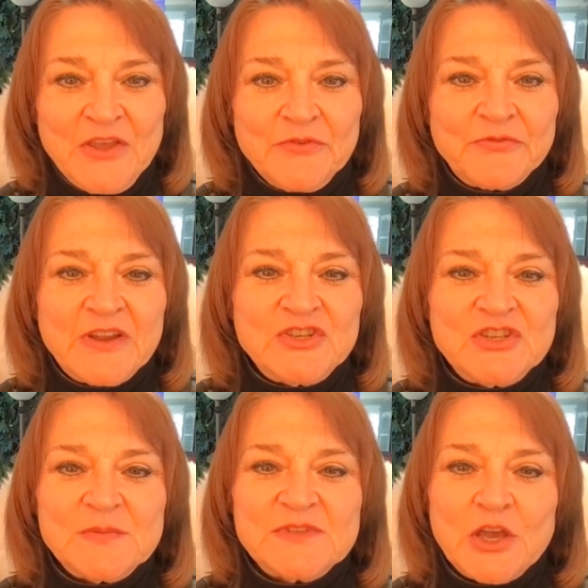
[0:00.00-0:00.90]

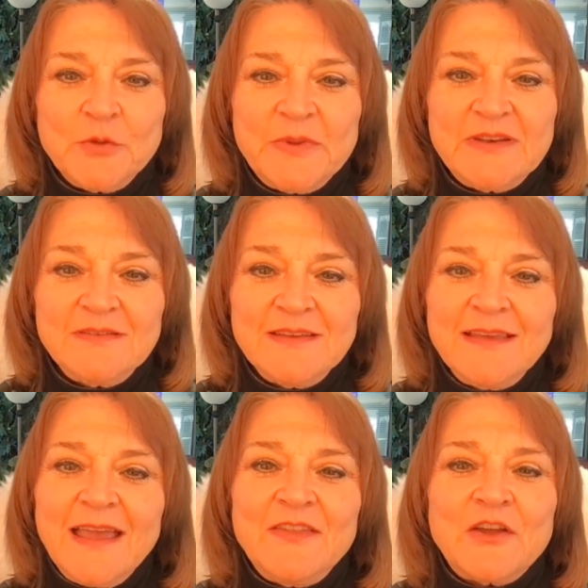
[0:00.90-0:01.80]
Friendships open,
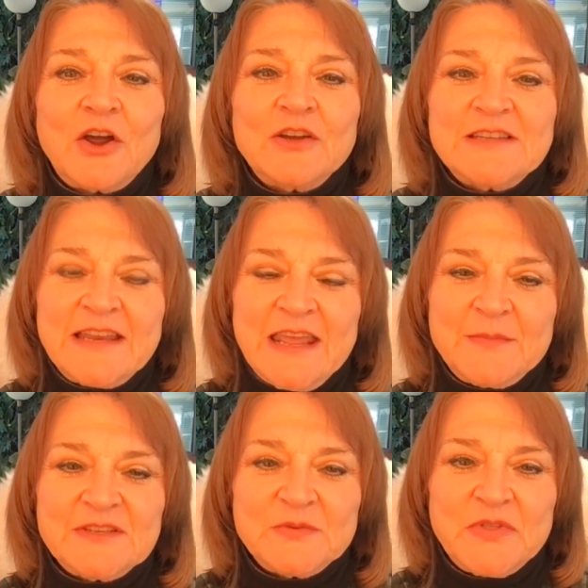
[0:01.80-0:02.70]
and there are
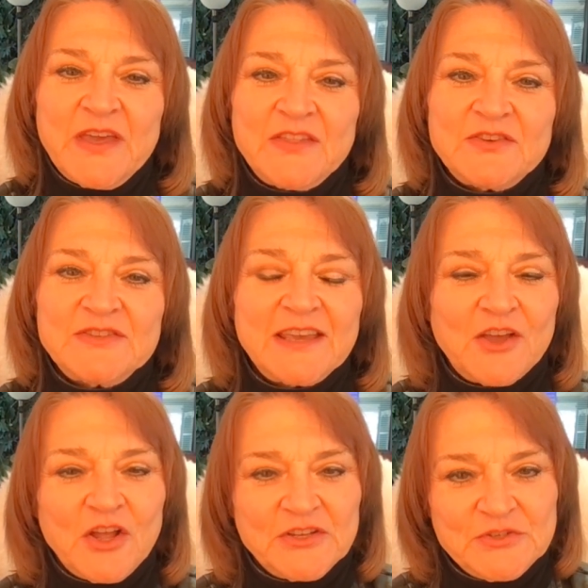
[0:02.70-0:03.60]
dynamics with others that
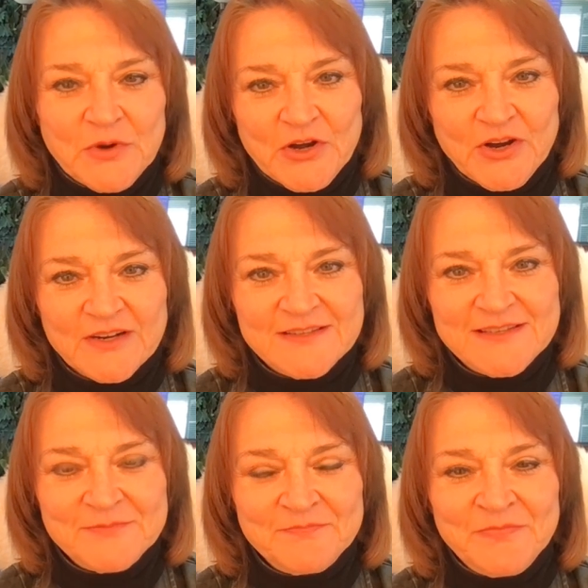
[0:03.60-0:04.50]
call to our
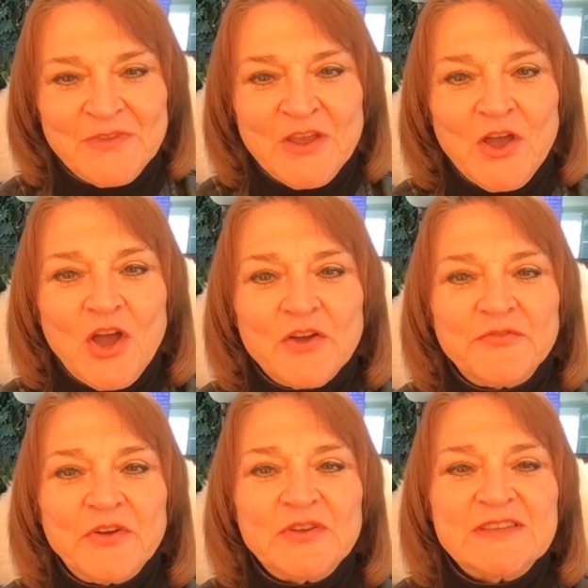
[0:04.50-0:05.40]
hearts. Our
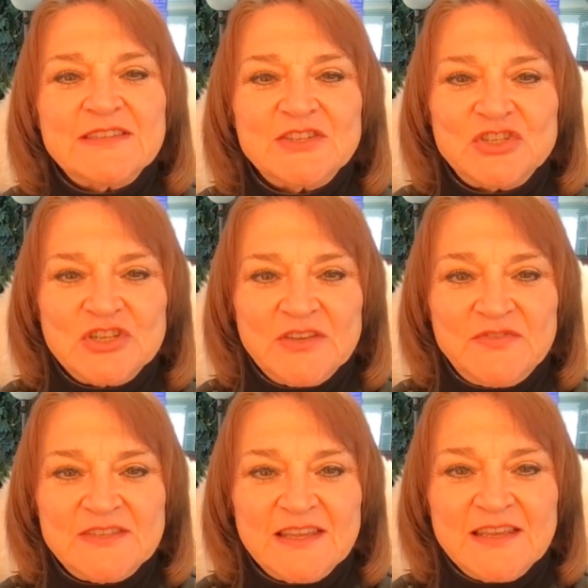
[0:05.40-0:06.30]
focus
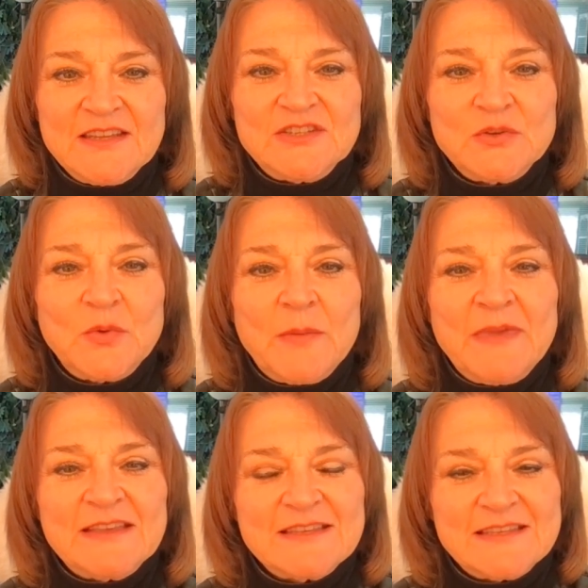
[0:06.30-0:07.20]
shifts to what
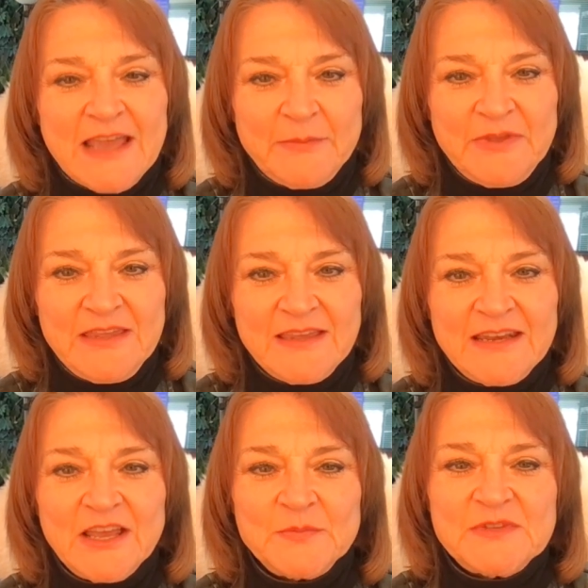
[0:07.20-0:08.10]
makes us happy
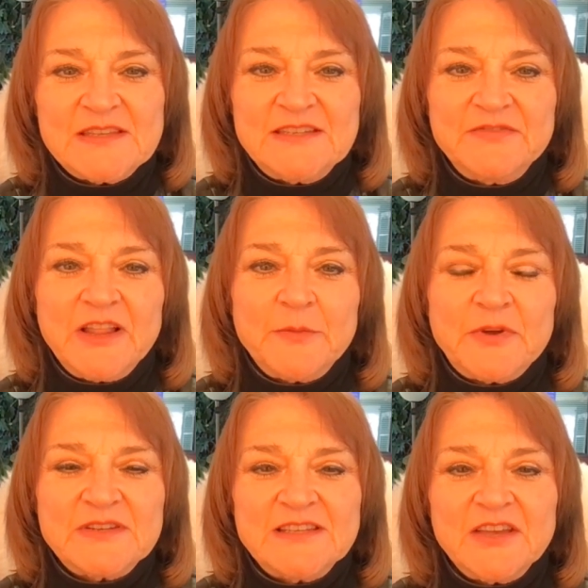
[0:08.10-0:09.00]
and helps us develop
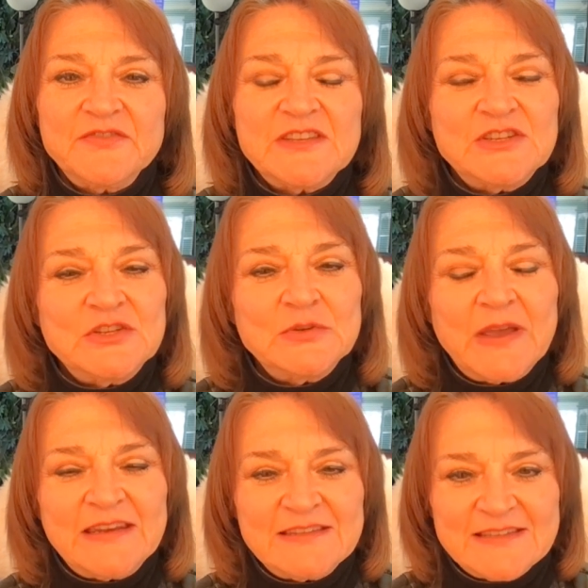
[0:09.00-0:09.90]
ourselves in new
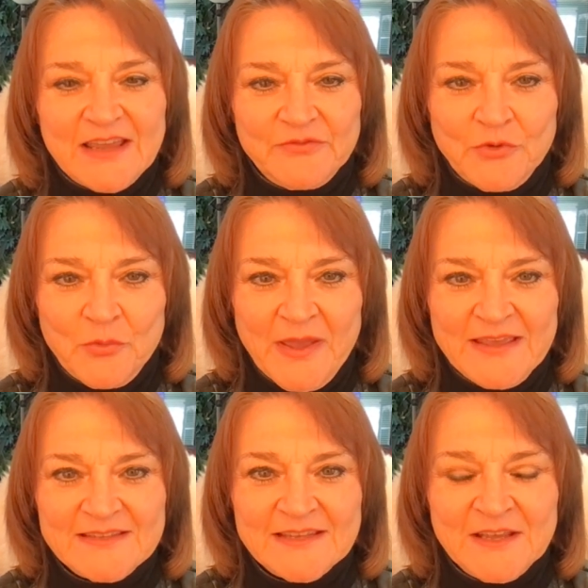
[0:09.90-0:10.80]
and insightful
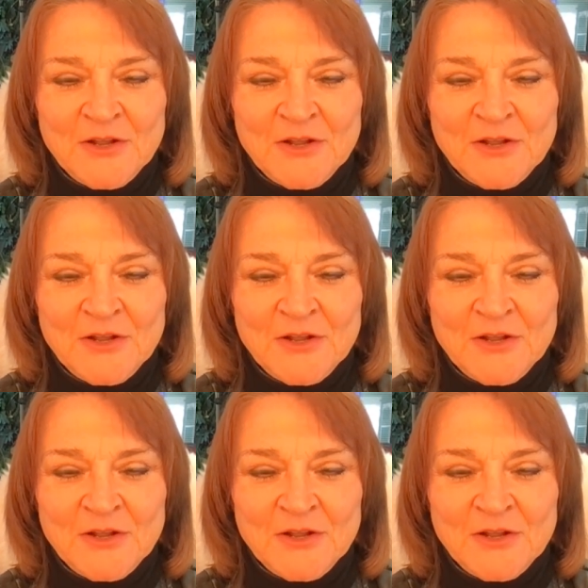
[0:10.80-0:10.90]
ways.